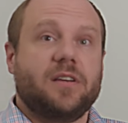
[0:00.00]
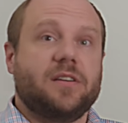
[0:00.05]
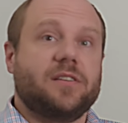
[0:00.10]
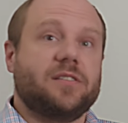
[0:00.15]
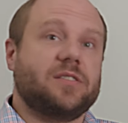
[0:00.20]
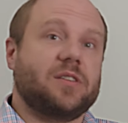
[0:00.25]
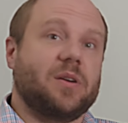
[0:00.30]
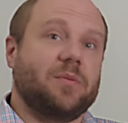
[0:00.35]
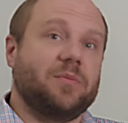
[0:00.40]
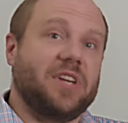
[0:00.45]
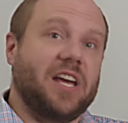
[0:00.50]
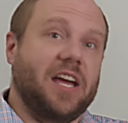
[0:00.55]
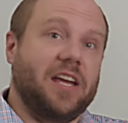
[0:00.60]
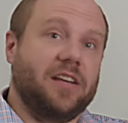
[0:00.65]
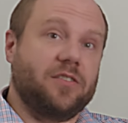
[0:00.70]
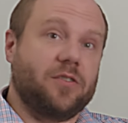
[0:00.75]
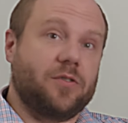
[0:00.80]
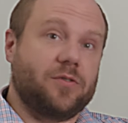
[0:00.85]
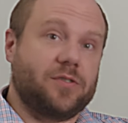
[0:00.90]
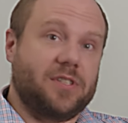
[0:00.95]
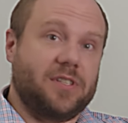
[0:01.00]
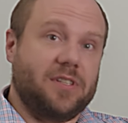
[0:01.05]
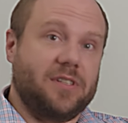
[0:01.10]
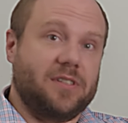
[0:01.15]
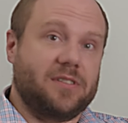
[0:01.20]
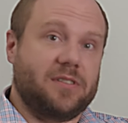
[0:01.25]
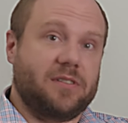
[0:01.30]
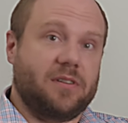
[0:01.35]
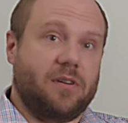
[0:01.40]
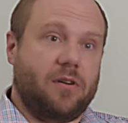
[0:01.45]
Some
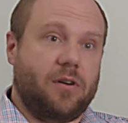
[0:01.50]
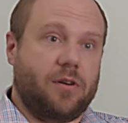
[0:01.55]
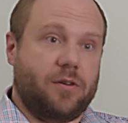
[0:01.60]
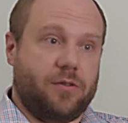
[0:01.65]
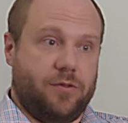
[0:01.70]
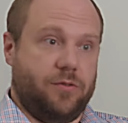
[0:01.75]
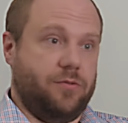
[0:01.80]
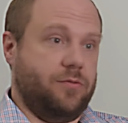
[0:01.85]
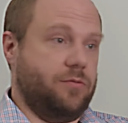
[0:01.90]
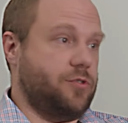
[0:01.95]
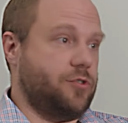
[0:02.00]
diagnoses are